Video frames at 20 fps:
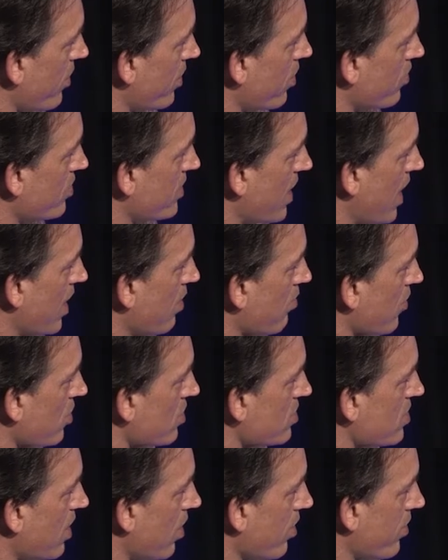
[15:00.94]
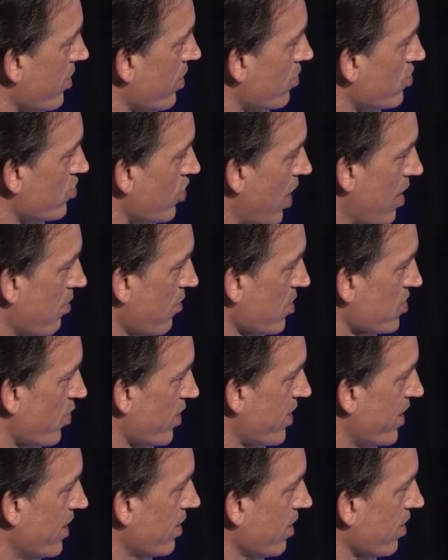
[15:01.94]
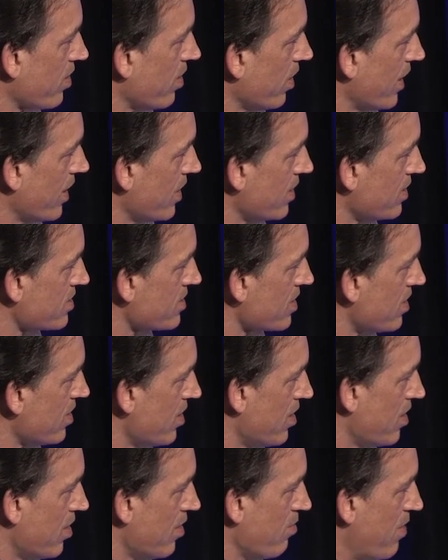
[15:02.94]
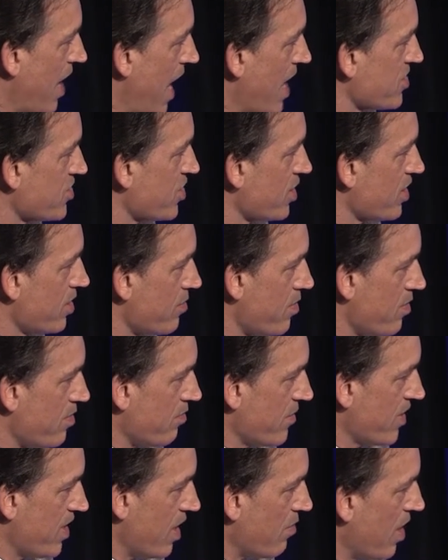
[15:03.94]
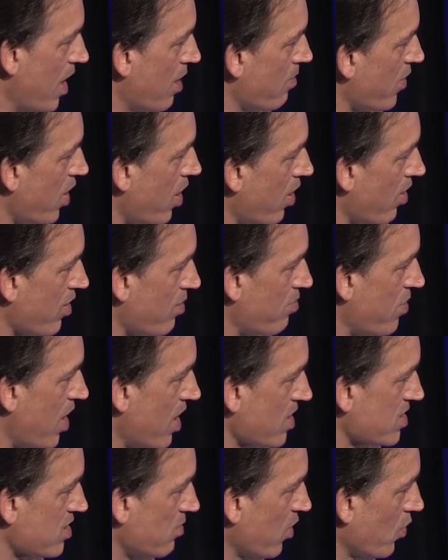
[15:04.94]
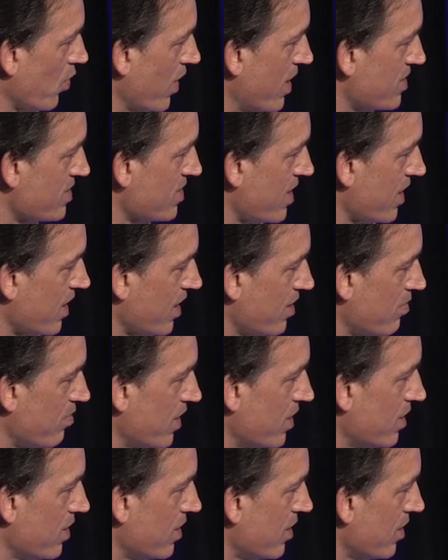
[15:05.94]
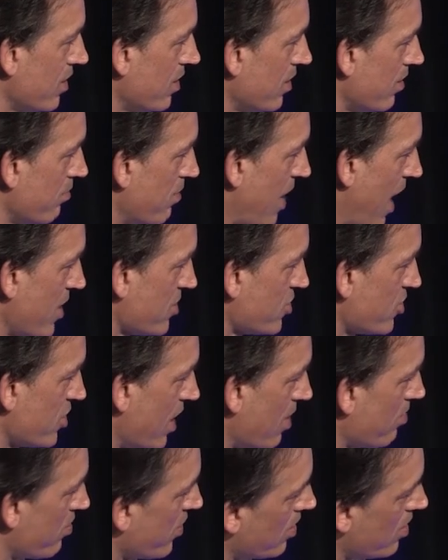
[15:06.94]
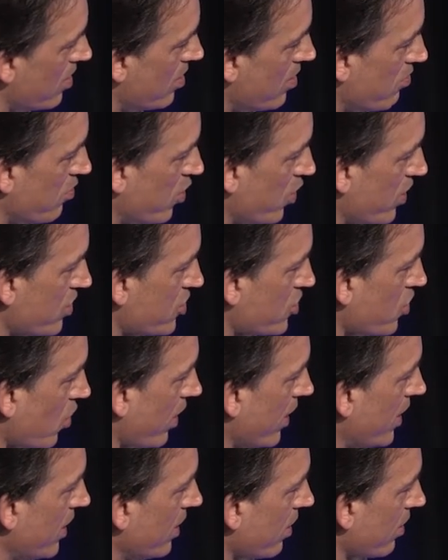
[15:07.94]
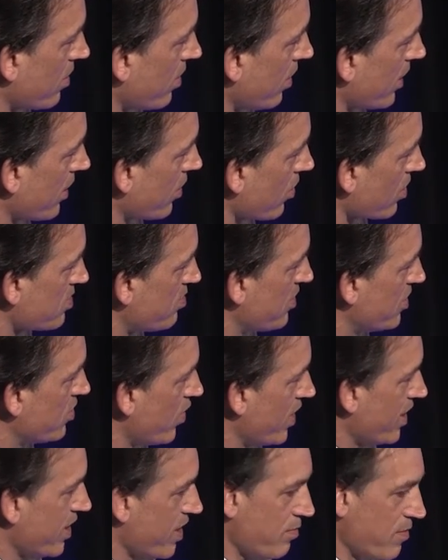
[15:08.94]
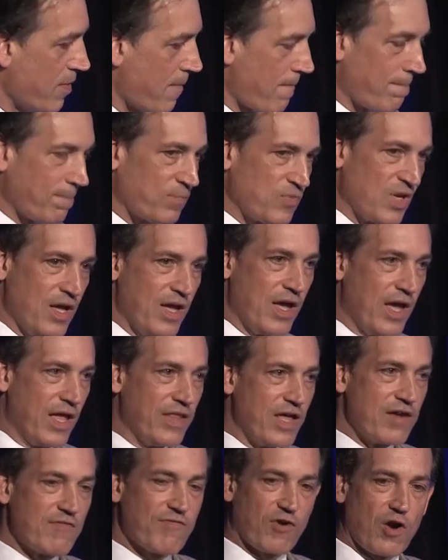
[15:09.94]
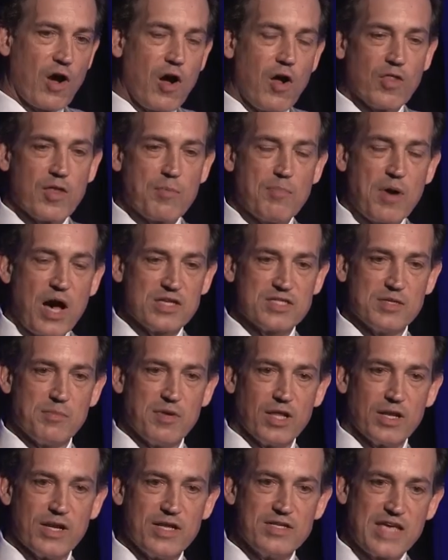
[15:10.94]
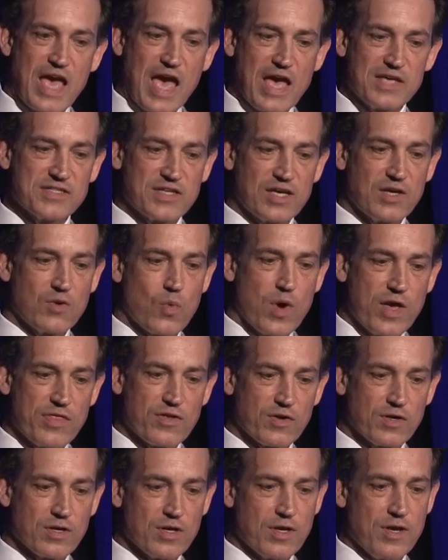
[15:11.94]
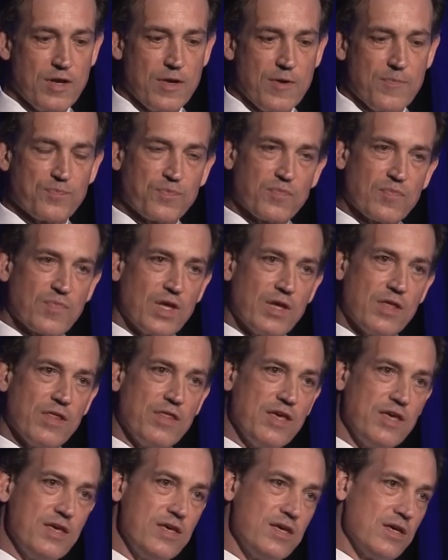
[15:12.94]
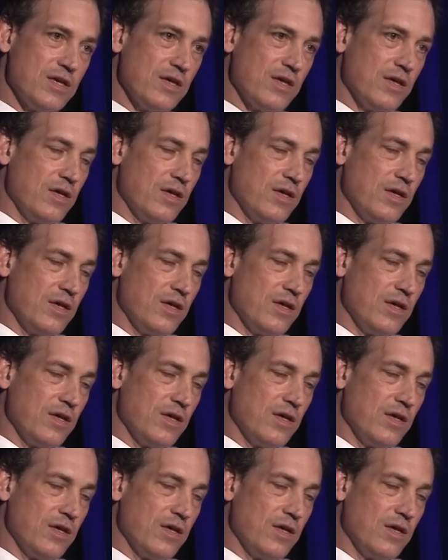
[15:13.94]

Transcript: the known dimers, all the known trimers with helical ends, patching them, up all the possible ways they can be patched up, putting short helical linkers between them, and then for all the possibilities, asking whether the